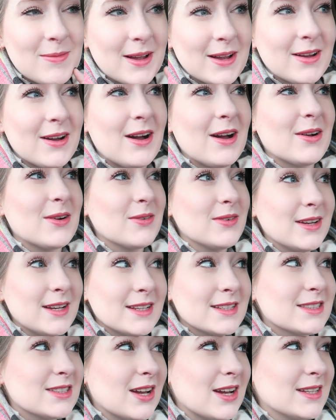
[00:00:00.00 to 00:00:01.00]
in my car, I got
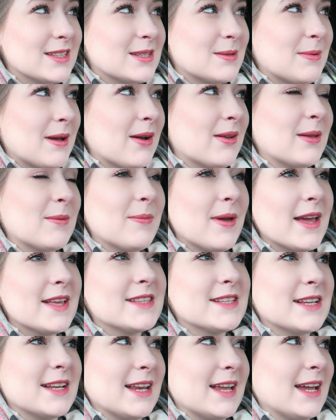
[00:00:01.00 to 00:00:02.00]
really excited about it.
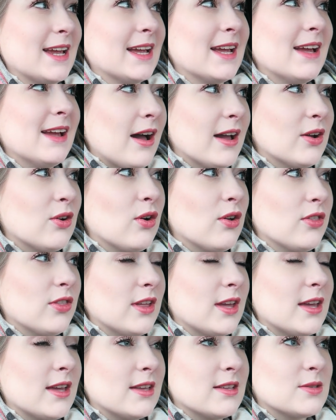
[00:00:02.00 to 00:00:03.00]
Basically, I got
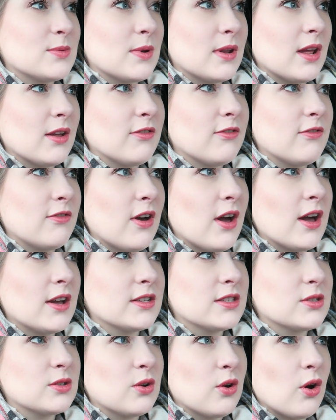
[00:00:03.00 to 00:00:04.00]
these when I
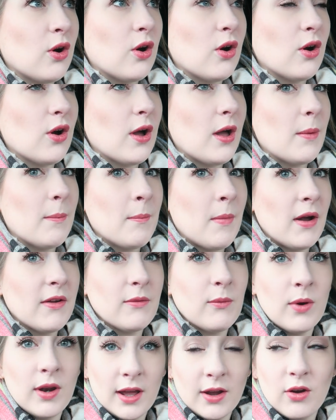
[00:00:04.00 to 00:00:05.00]
first got
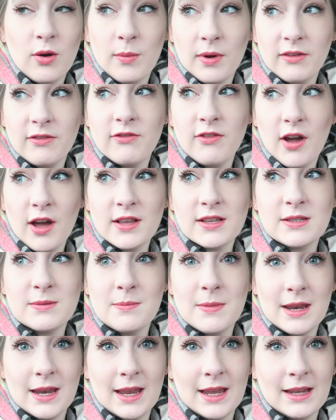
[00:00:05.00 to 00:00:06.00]
my, when I got my
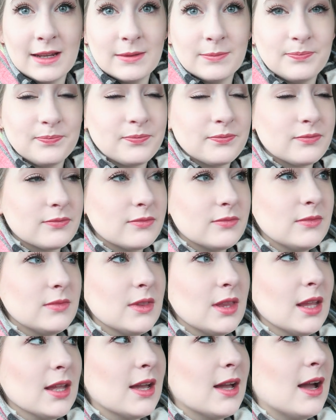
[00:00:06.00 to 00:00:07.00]
first mini,
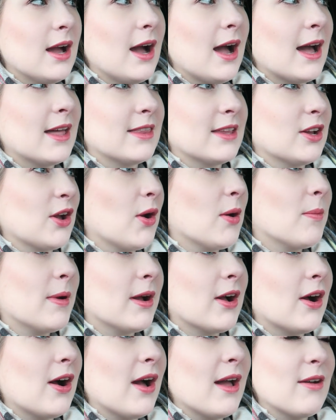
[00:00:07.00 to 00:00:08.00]
and they go in
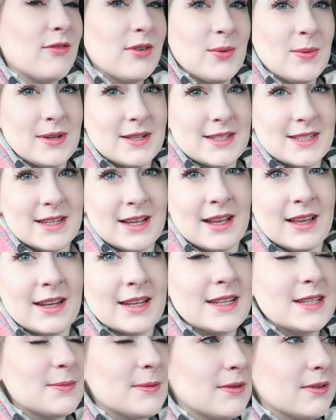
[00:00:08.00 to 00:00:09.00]
my car every winter, and
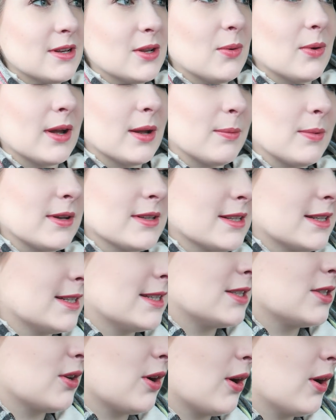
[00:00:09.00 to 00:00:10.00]
I need to be really quick because I
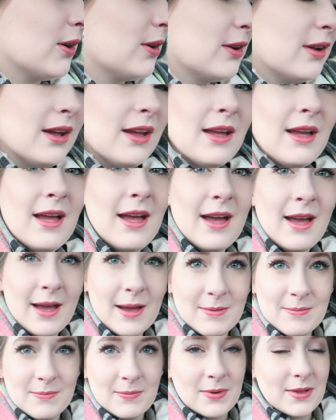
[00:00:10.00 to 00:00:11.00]
need to go.
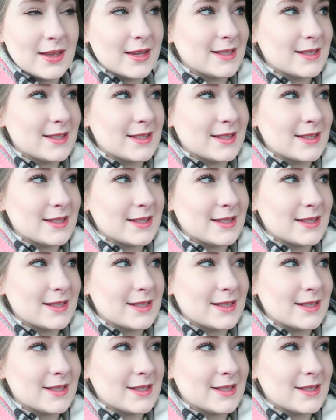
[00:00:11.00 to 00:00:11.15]
Um, but